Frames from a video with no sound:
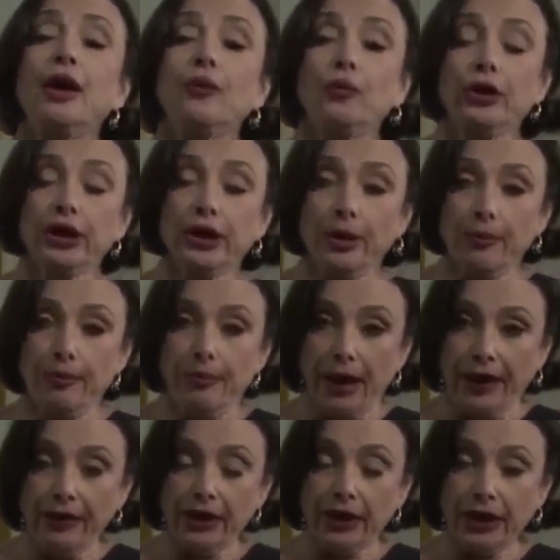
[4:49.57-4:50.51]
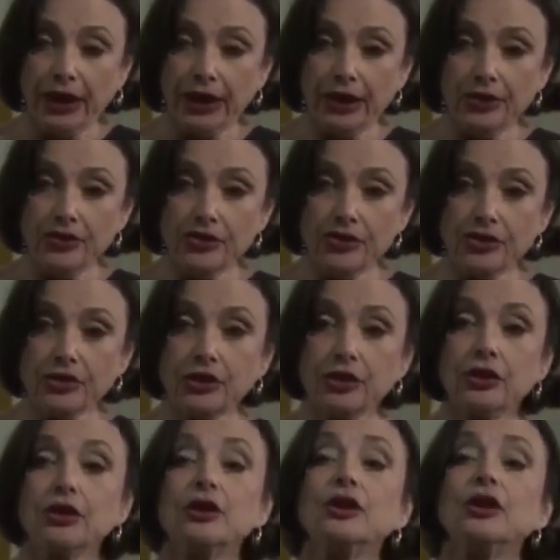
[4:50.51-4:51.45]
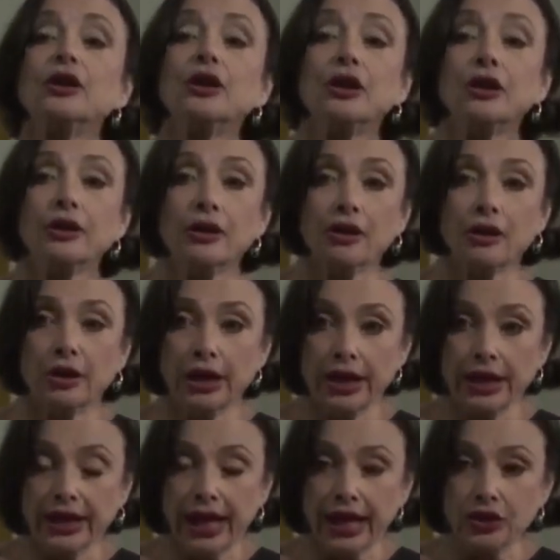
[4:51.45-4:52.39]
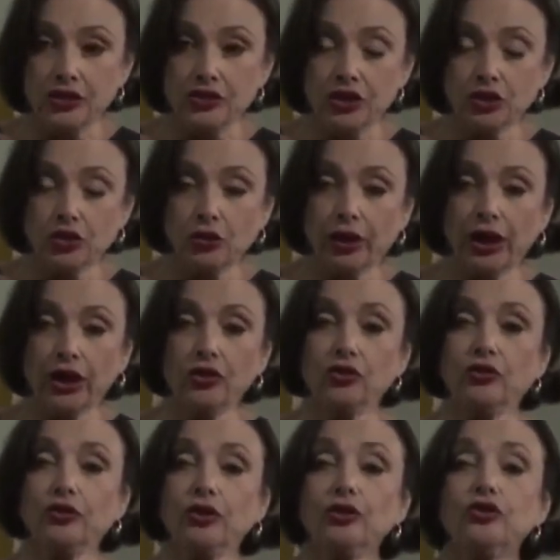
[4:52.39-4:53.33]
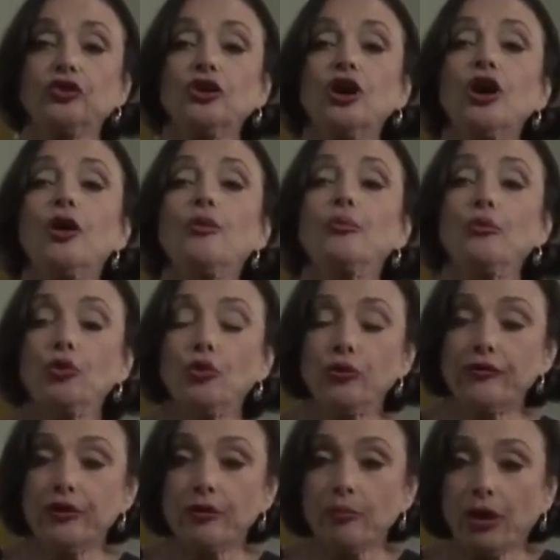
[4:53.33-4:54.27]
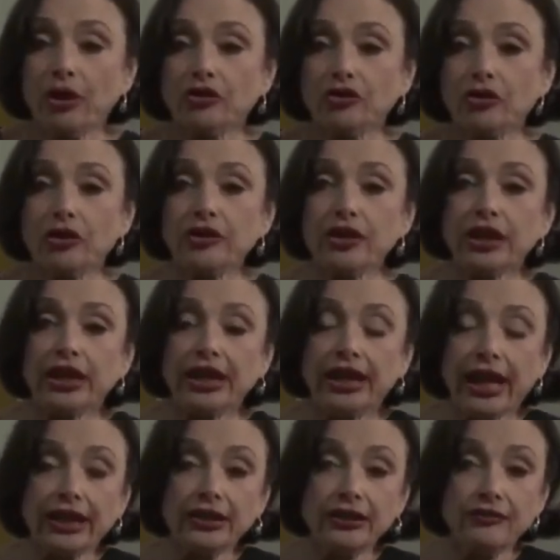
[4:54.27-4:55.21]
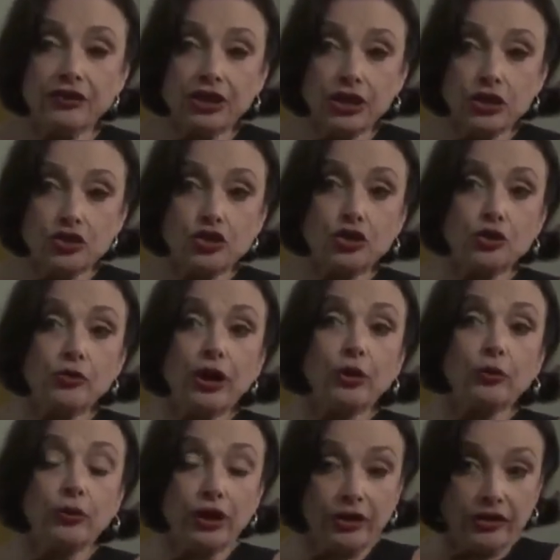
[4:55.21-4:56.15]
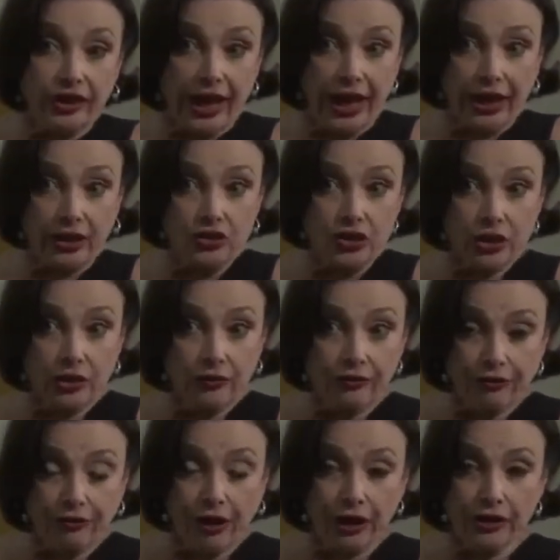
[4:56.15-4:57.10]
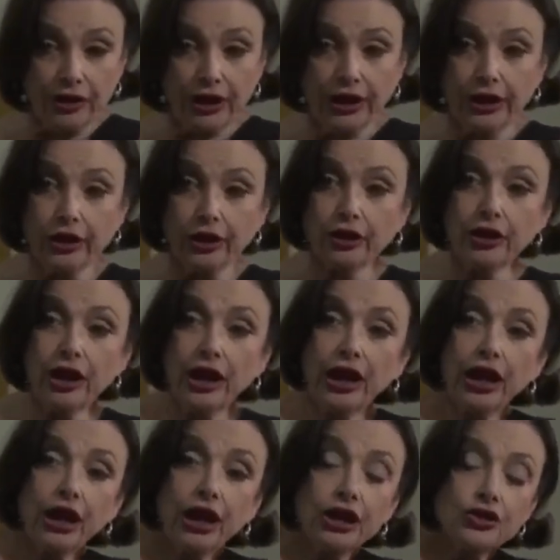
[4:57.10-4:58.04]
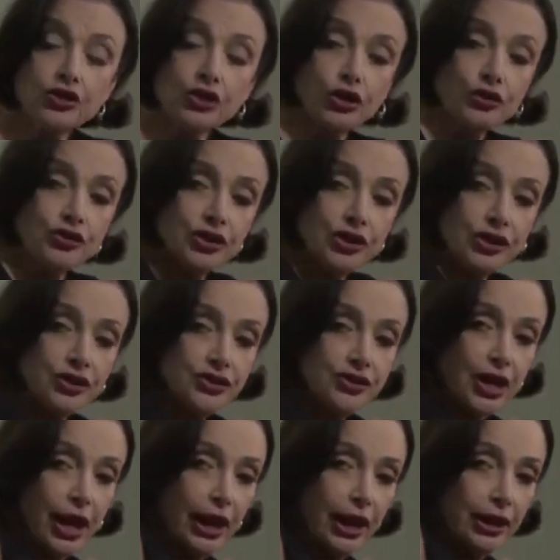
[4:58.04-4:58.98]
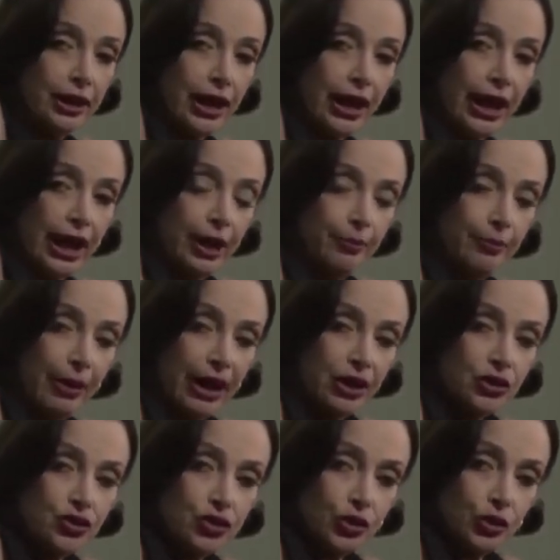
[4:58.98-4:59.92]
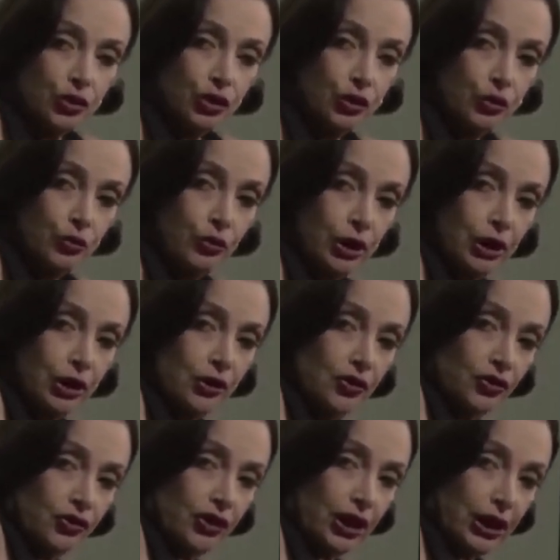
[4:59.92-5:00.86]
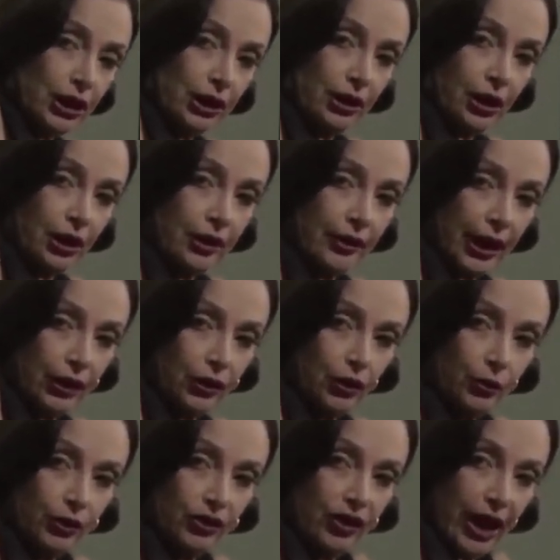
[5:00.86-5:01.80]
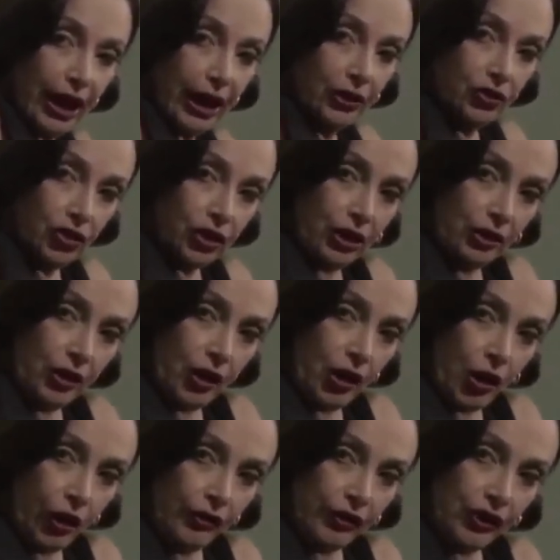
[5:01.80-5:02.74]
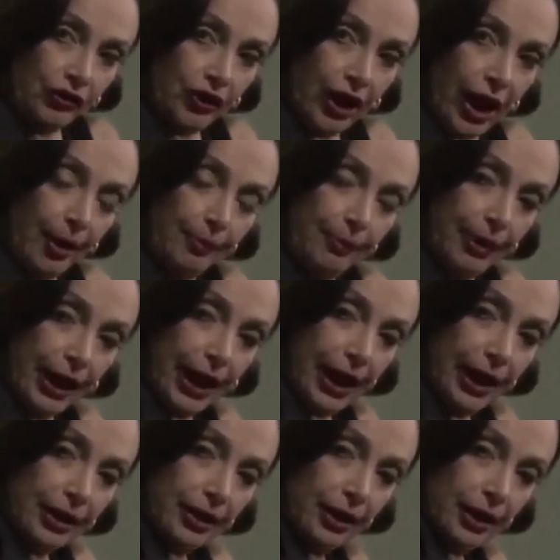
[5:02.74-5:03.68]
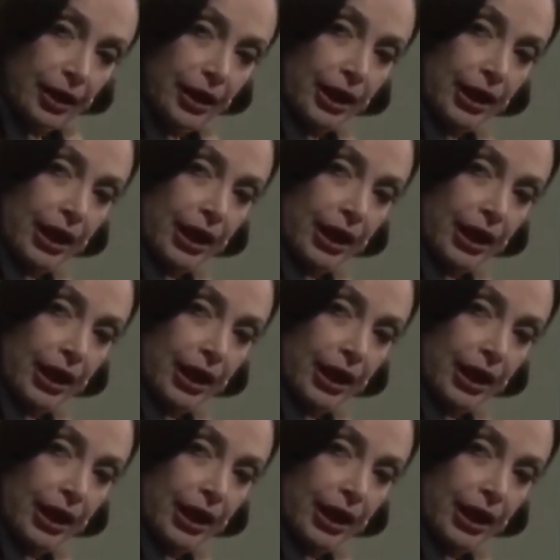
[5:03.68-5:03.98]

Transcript: We're going to bend the knees, engage the transverse, move the muscle and the connective tissue, and we attach it in front here. Turn to the side and make sure you see that you attach it on the top pad